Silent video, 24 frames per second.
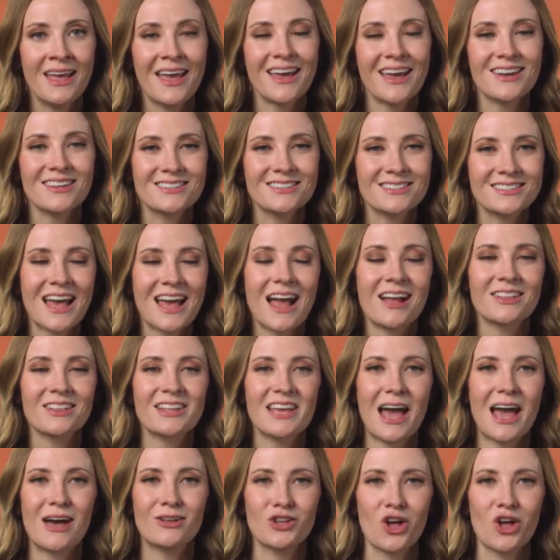and
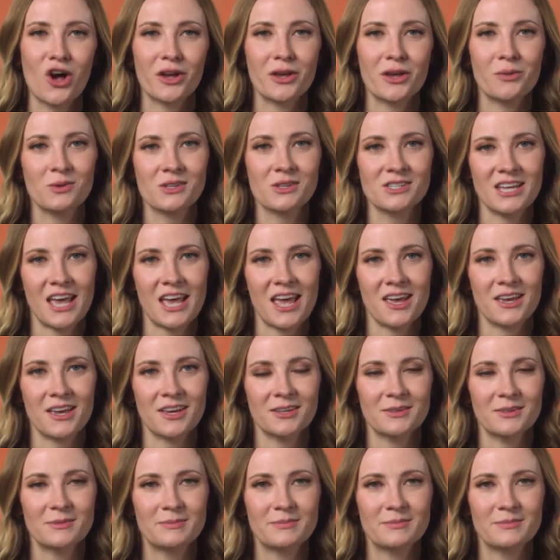exactly how long it will take.